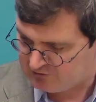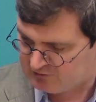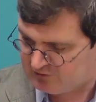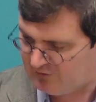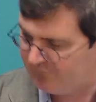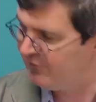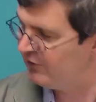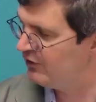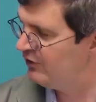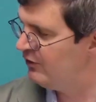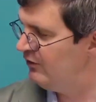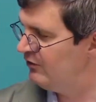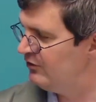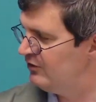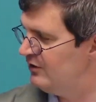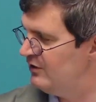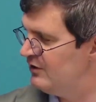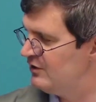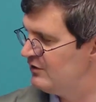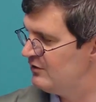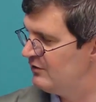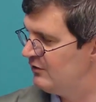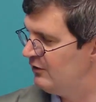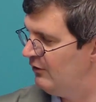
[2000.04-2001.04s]

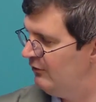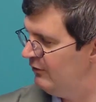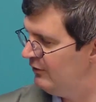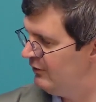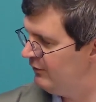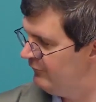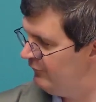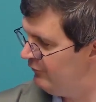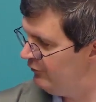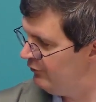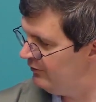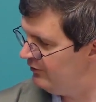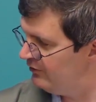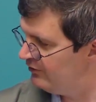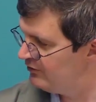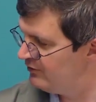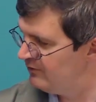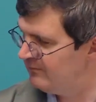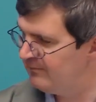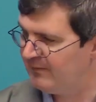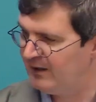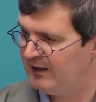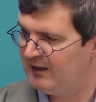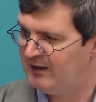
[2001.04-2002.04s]
difficulties going
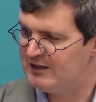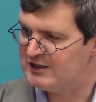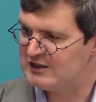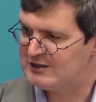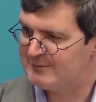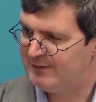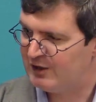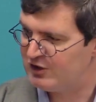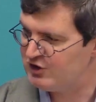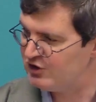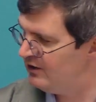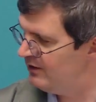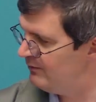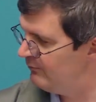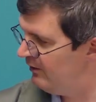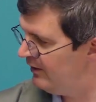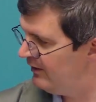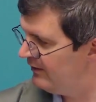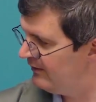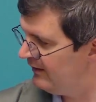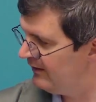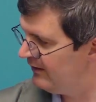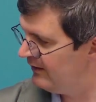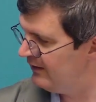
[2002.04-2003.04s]
forward, especially
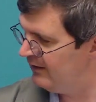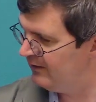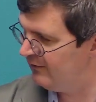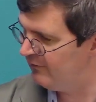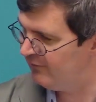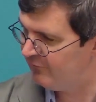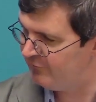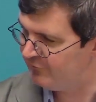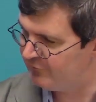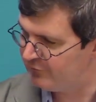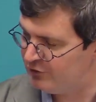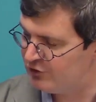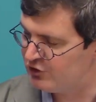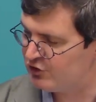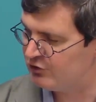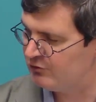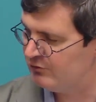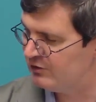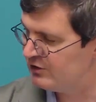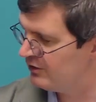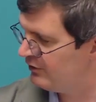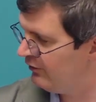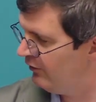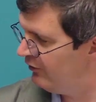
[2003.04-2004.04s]
when the
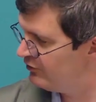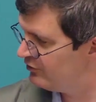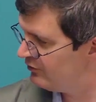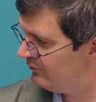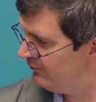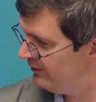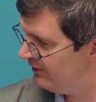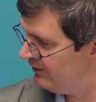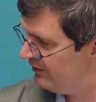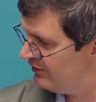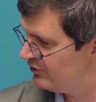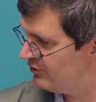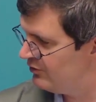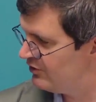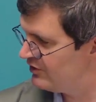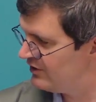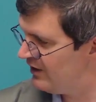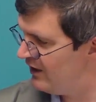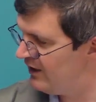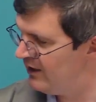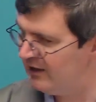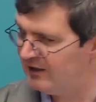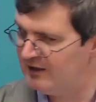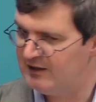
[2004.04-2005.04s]
future is going to be, as you
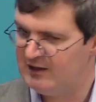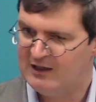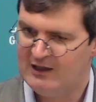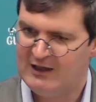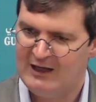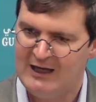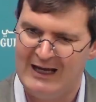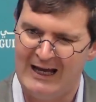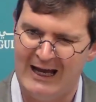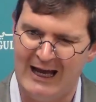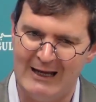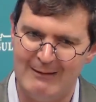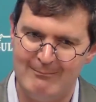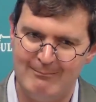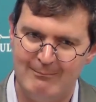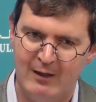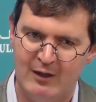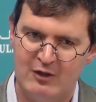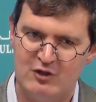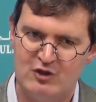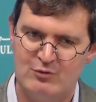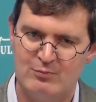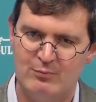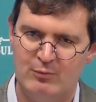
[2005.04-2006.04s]
say, a
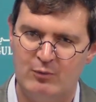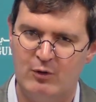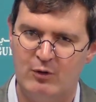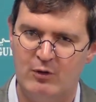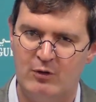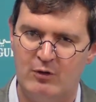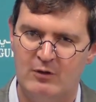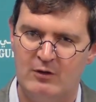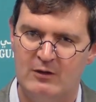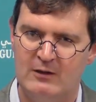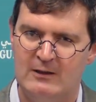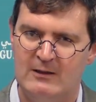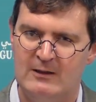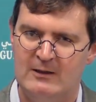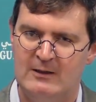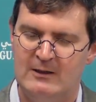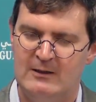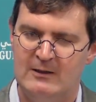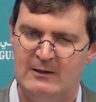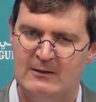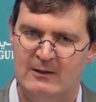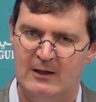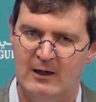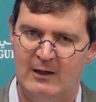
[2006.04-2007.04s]
much more
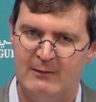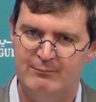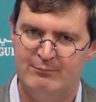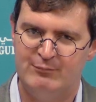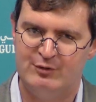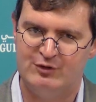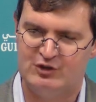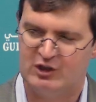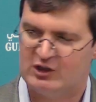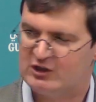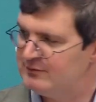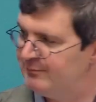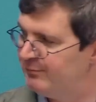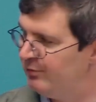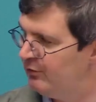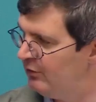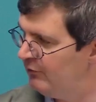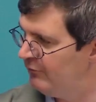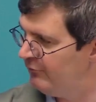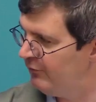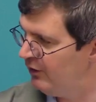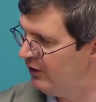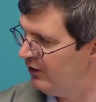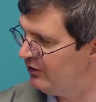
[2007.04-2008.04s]

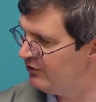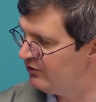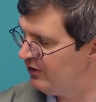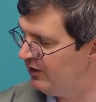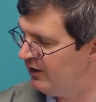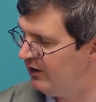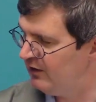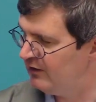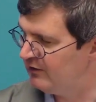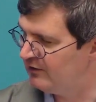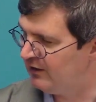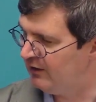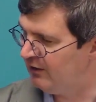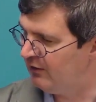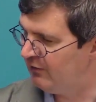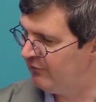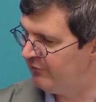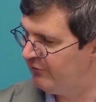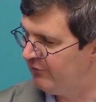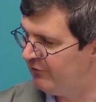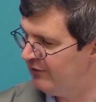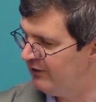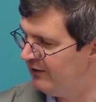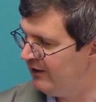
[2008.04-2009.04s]
unpredictable, volatile
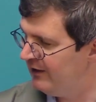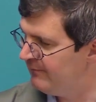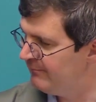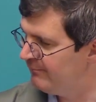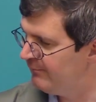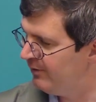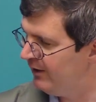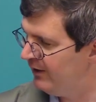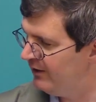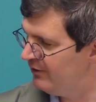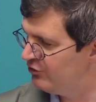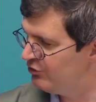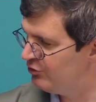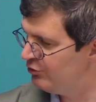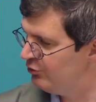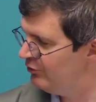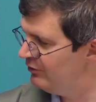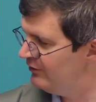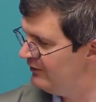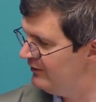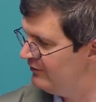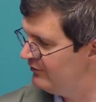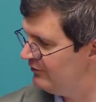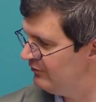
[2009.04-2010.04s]
Gulf led by
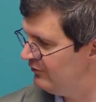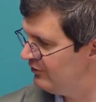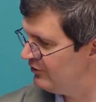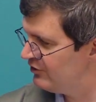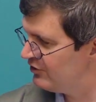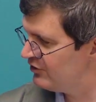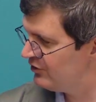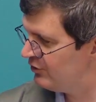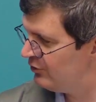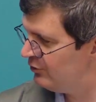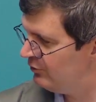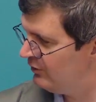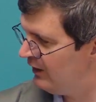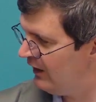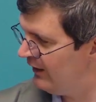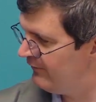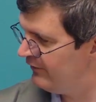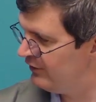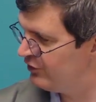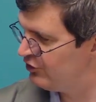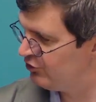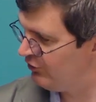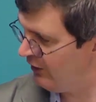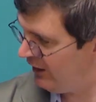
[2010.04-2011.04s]
two leaders who
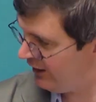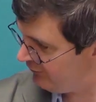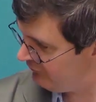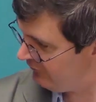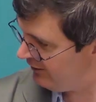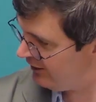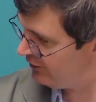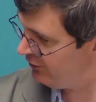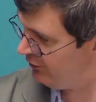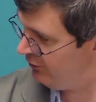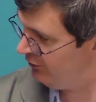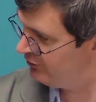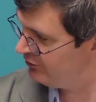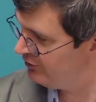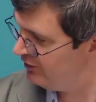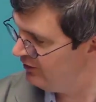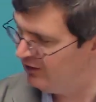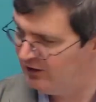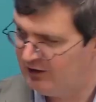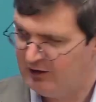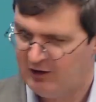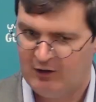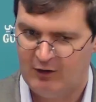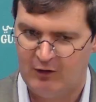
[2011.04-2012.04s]
have a track record
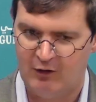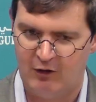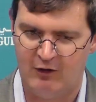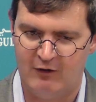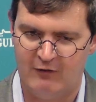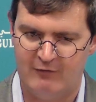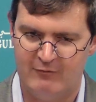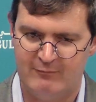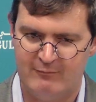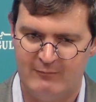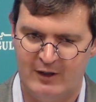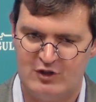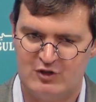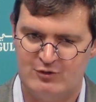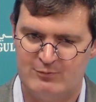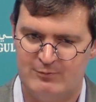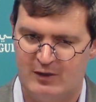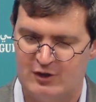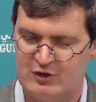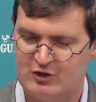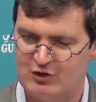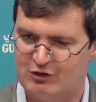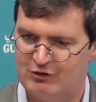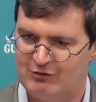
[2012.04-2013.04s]
of much,
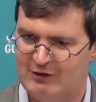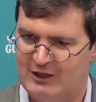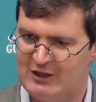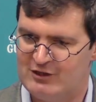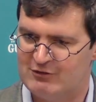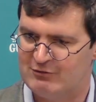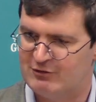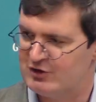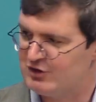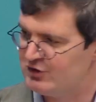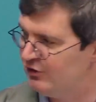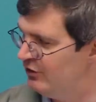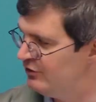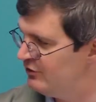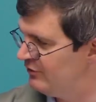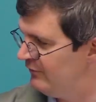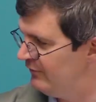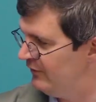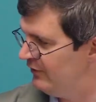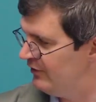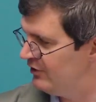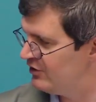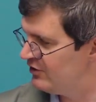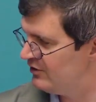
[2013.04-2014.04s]
much greater
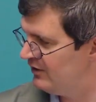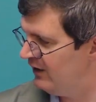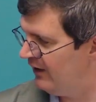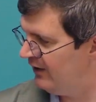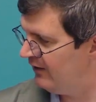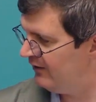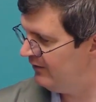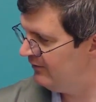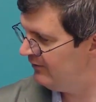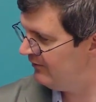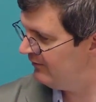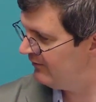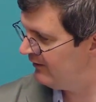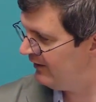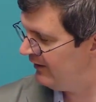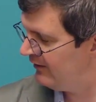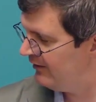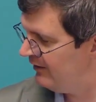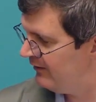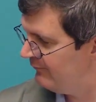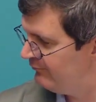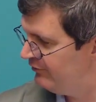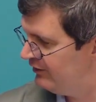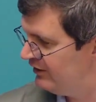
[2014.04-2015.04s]
assertiveness than
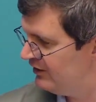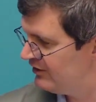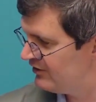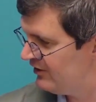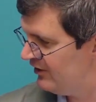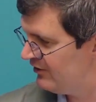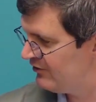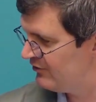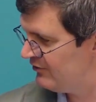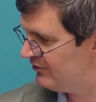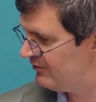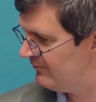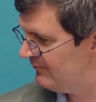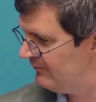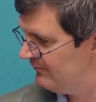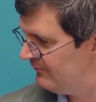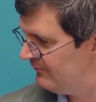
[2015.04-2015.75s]
their predecessors.